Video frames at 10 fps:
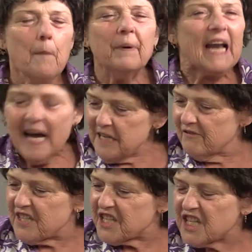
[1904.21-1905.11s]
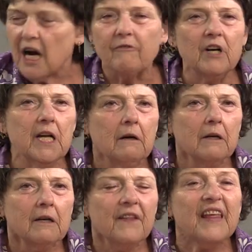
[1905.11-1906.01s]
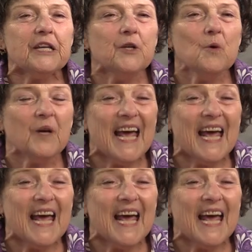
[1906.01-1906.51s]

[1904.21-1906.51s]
but I have discovered that you